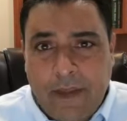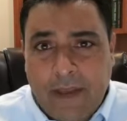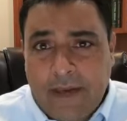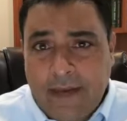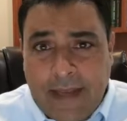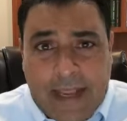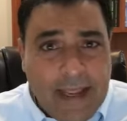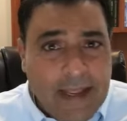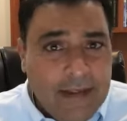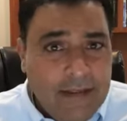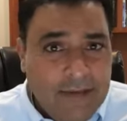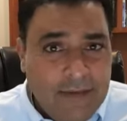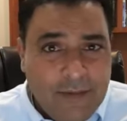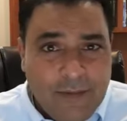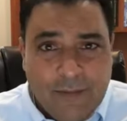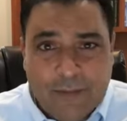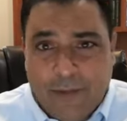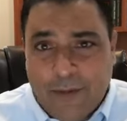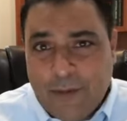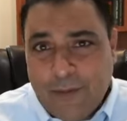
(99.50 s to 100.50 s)
dance
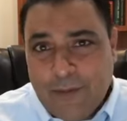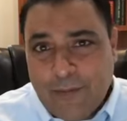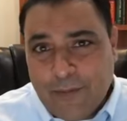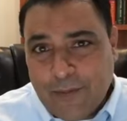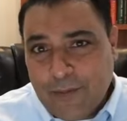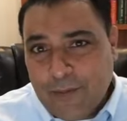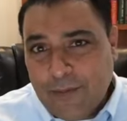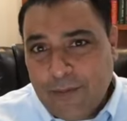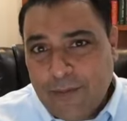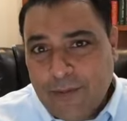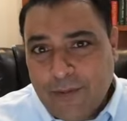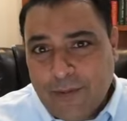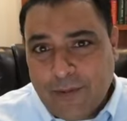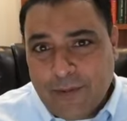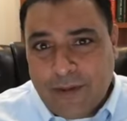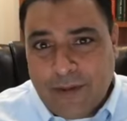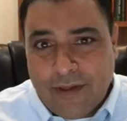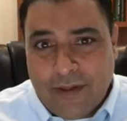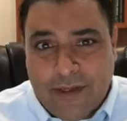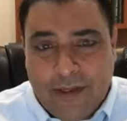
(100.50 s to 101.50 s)
or move
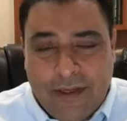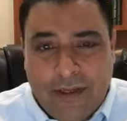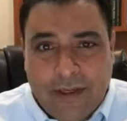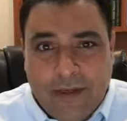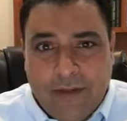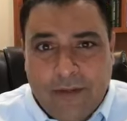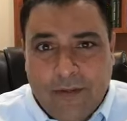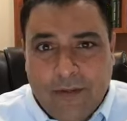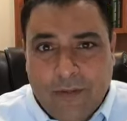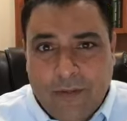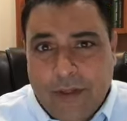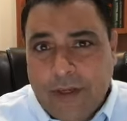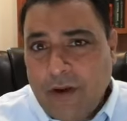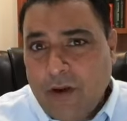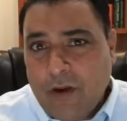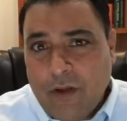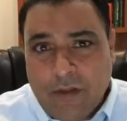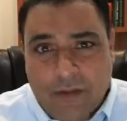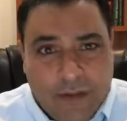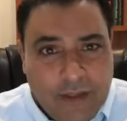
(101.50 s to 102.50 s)
or to
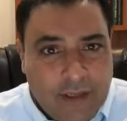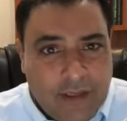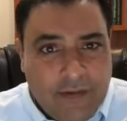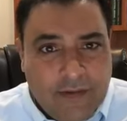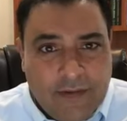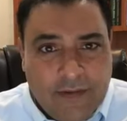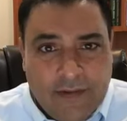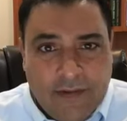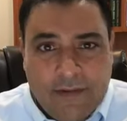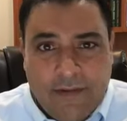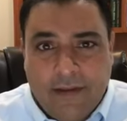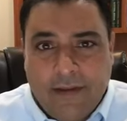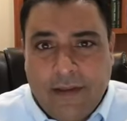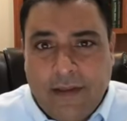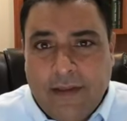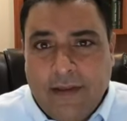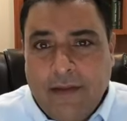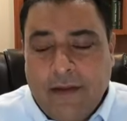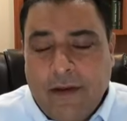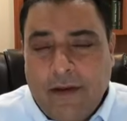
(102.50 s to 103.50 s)
recall things
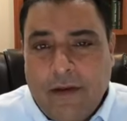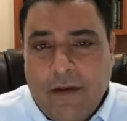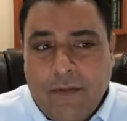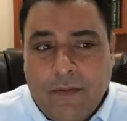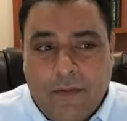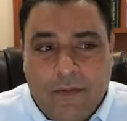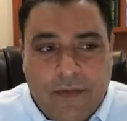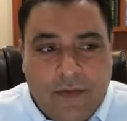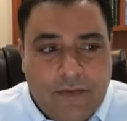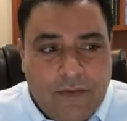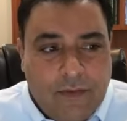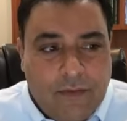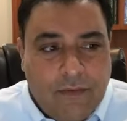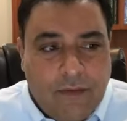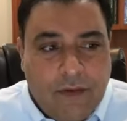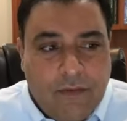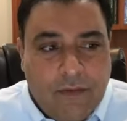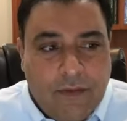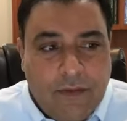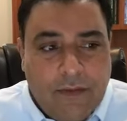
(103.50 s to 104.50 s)
and all those things that are
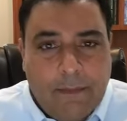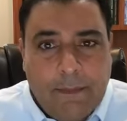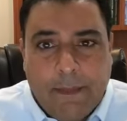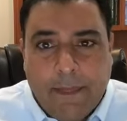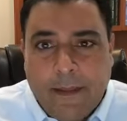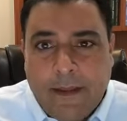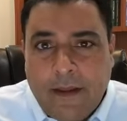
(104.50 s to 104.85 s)
involved with it.